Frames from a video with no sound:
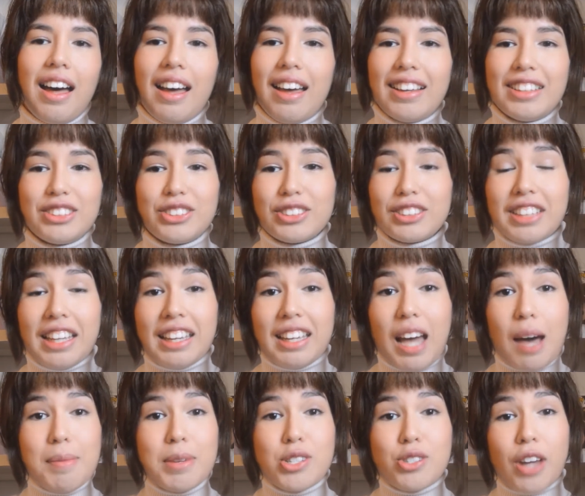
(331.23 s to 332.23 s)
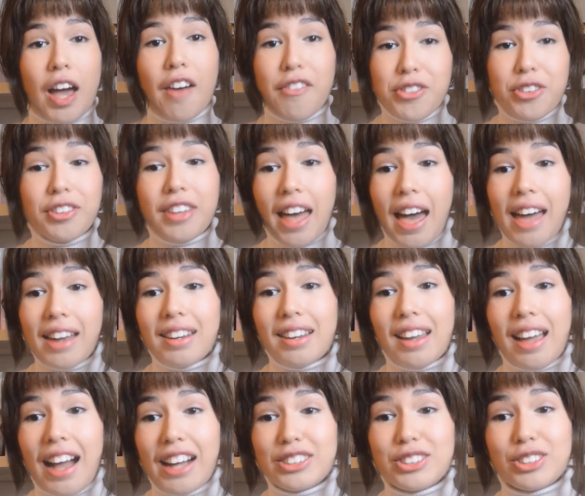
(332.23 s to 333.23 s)
it got me into, after that
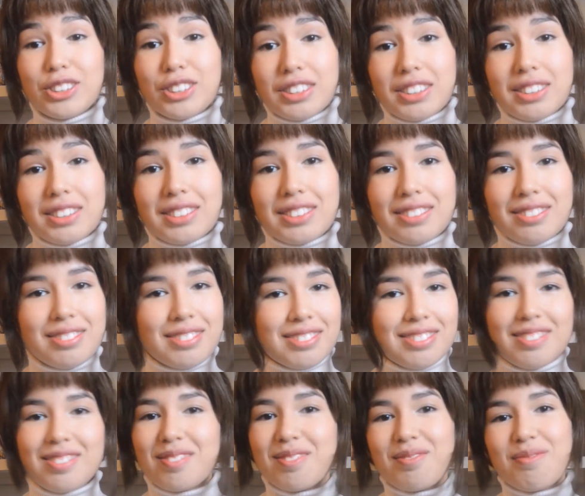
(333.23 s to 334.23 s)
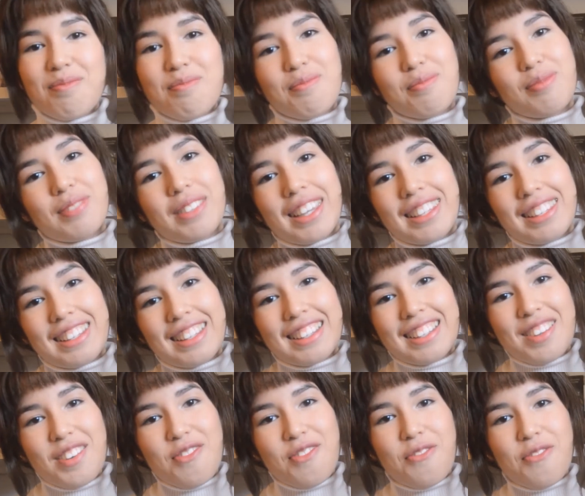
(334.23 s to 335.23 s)
I just like
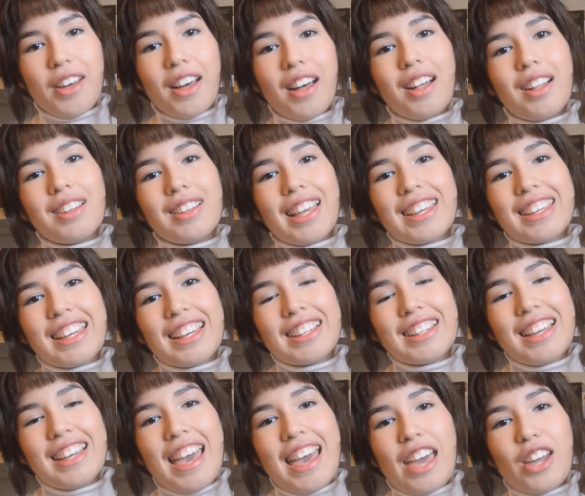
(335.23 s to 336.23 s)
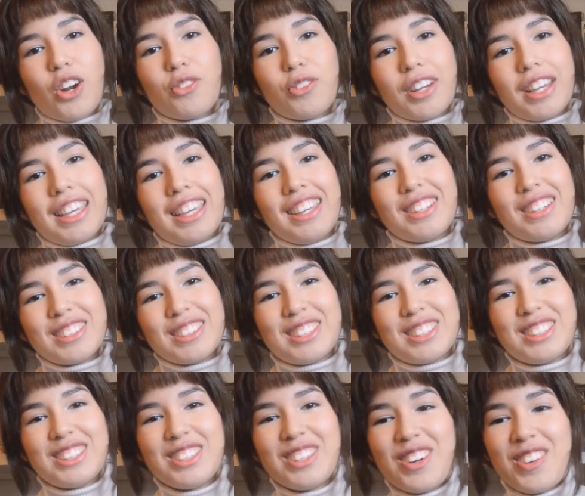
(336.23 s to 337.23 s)
fell like head over
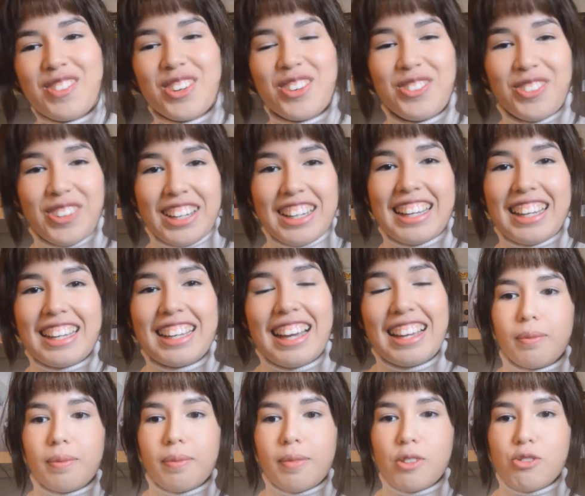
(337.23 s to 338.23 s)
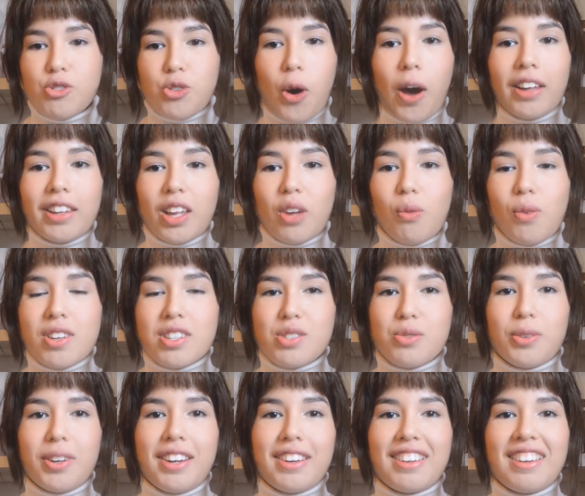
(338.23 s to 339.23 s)
heels over reading. Twilight was
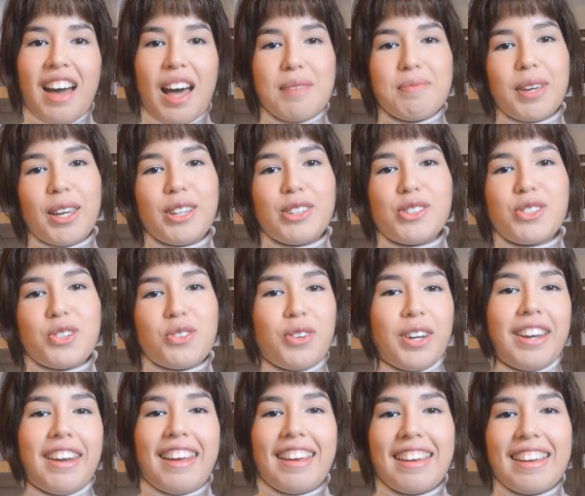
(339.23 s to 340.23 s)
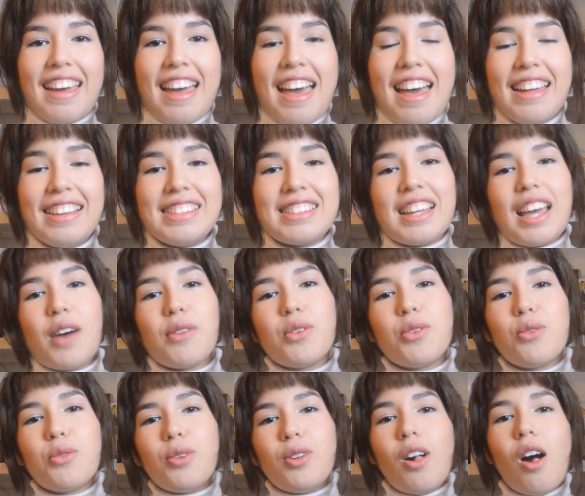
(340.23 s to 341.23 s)
what got me into reading, and I
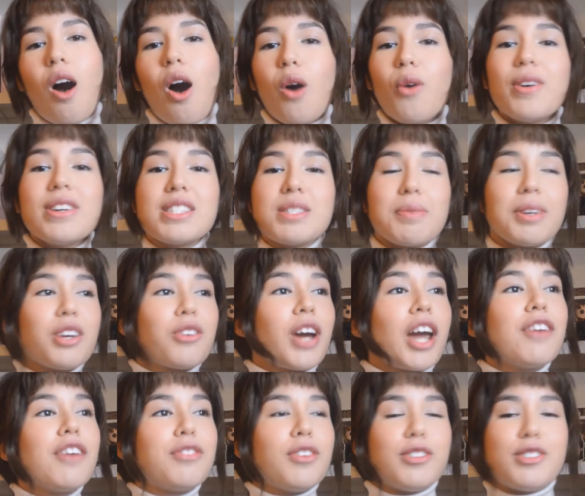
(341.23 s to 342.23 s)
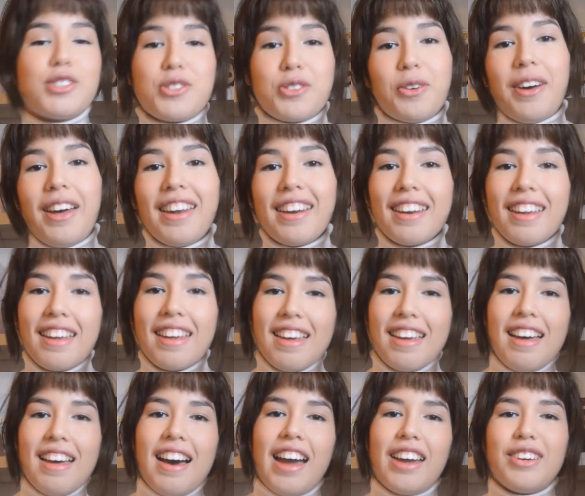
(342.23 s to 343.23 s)
will always be grateful to it.
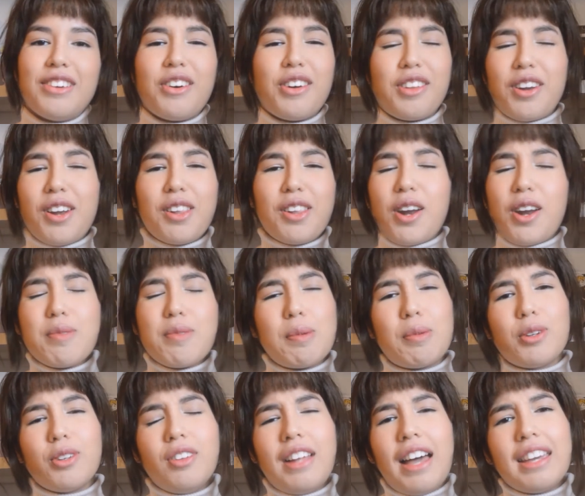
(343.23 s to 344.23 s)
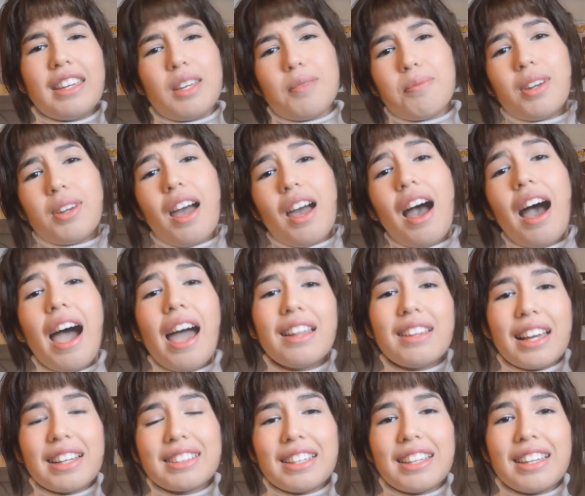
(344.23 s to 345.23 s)
I know that a lot of people don't like it, but I
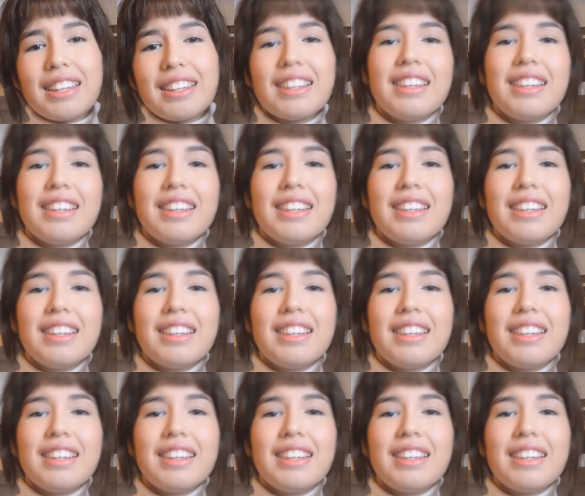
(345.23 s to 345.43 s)
liked it.